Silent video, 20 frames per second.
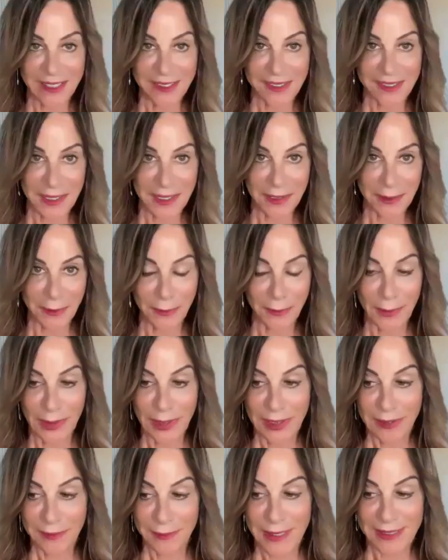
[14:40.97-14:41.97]
So
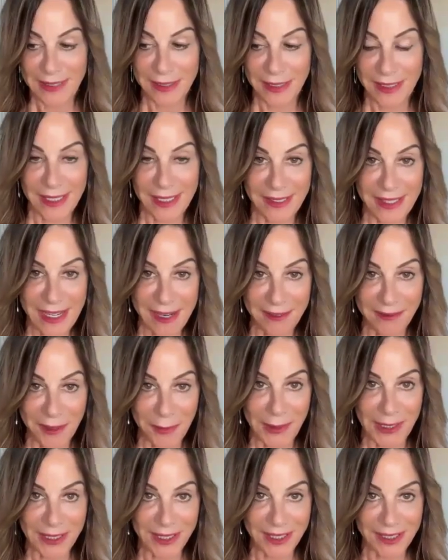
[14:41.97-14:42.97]
basically you have to
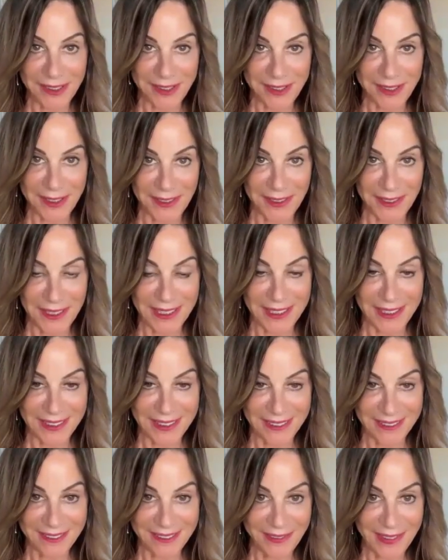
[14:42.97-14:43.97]
be a good student,
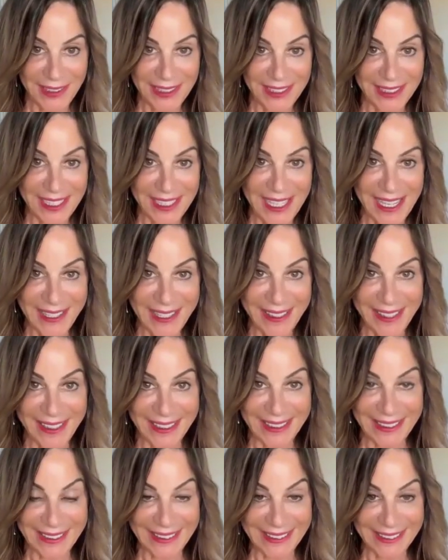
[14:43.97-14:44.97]
be a good
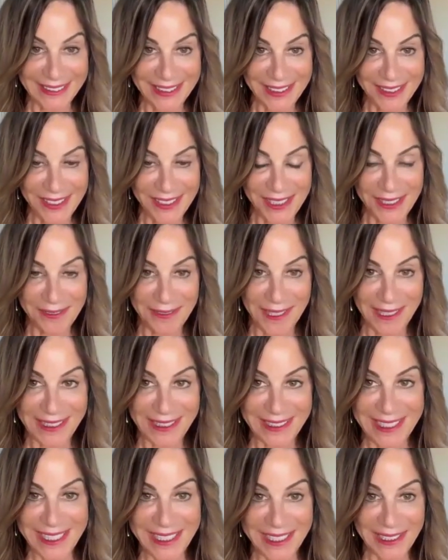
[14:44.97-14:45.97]
athlete, do
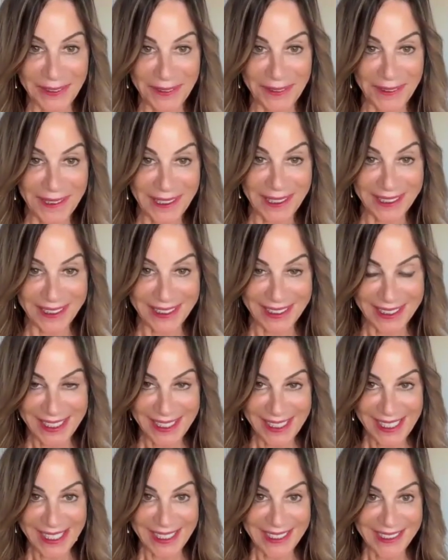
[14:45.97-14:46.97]
volunteer work,
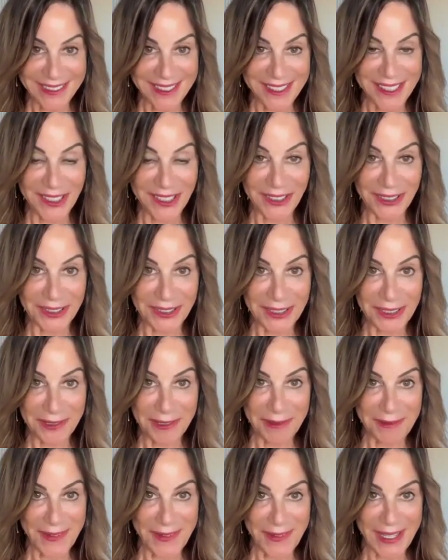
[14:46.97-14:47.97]
and it's still so
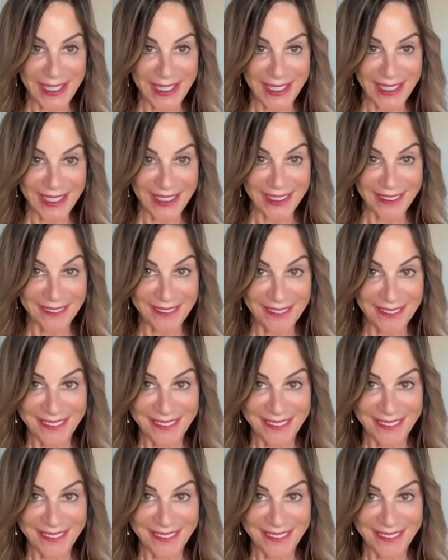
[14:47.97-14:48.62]
competitive.